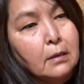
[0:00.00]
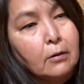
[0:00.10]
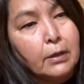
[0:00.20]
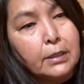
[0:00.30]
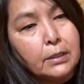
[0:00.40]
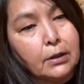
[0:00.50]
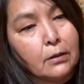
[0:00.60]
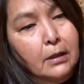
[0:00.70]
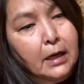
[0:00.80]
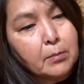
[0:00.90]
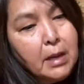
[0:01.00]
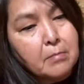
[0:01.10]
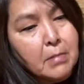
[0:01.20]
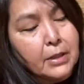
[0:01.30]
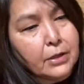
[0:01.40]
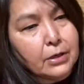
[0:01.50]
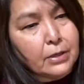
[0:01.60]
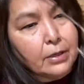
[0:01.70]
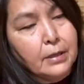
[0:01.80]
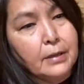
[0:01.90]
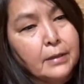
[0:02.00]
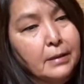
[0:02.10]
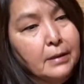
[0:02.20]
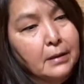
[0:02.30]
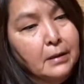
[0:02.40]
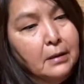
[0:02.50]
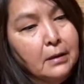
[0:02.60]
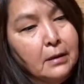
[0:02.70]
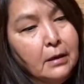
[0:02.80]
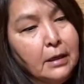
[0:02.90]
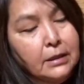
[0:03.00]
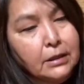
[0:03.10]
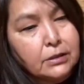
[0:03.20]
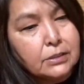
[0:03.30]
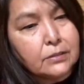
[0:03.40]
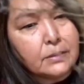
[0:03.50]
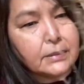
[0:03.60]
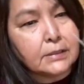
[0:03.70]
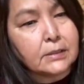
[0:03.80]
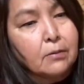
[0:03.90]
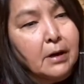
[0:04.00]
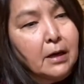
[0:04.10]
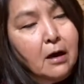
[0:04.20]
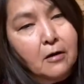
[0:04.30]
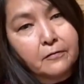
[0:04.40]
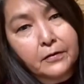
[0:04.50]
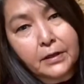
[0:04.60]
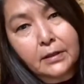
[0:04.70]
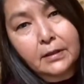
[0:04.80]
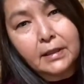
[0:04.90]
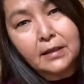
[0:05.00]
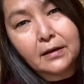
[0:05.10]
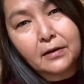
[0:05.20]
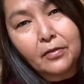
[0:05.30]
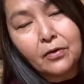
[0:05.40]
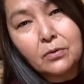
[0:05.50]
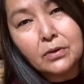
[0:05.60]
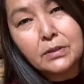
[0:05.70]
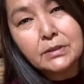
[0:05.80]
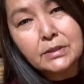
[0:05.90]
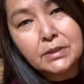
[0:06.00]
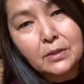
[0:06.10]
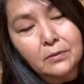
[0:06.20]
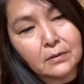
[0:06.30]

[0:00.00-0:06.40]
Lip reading: When you're like my mother and you do this quite often, the thorns don't